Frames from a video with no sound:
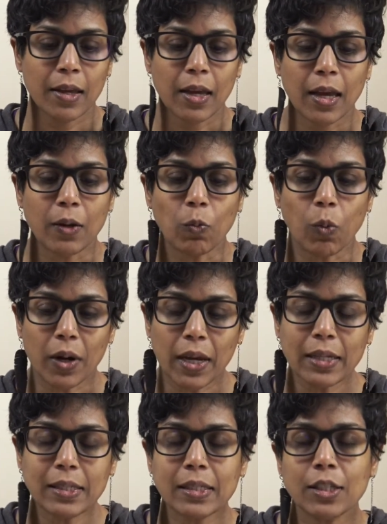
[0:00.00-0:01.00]
And what
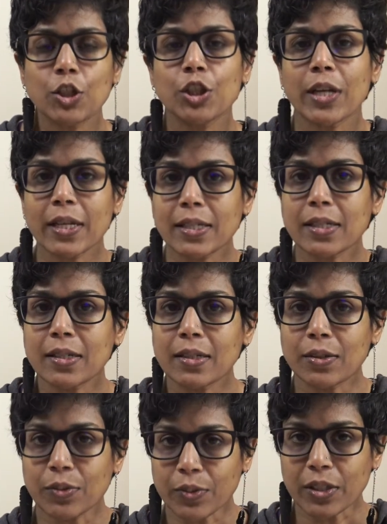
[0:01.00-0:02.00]
I suggested
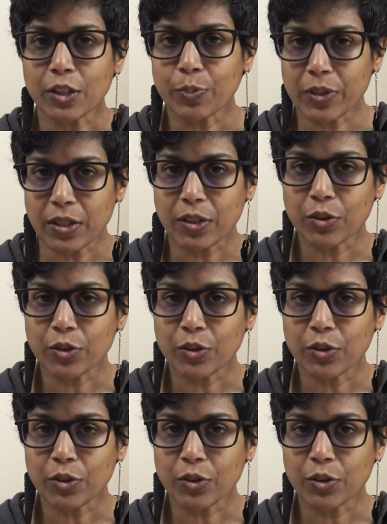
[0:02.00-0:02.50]
to this particular